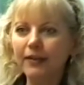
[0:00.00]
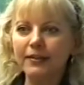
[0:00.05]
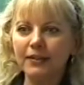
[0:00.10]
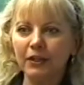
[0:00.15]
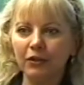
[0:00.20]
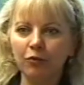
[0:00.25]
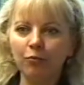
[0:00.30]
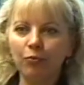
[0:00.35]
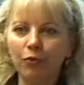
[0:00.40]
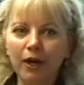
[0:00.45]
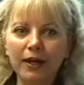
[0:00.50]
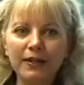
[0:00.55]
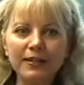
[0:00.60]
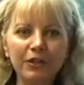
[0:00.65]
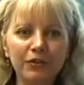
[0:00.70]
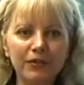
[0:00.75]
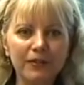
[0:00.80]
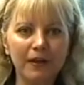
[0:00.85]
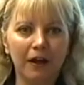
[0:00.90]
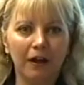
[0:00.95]
So you brace
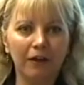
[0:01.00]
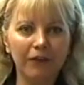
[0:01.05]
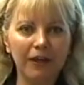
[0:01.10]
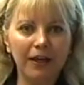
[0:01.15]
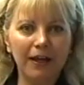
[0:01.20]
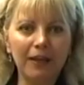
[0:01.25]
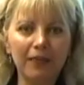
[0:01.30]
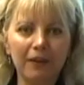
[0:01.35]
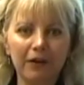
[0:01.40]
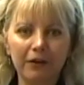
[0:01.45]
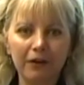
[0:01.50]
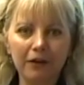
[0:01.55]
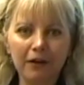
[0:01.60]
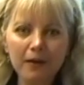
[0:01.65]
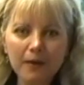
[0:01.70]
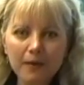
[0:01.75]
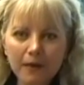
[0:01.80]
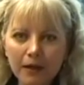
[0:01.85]
yourself either,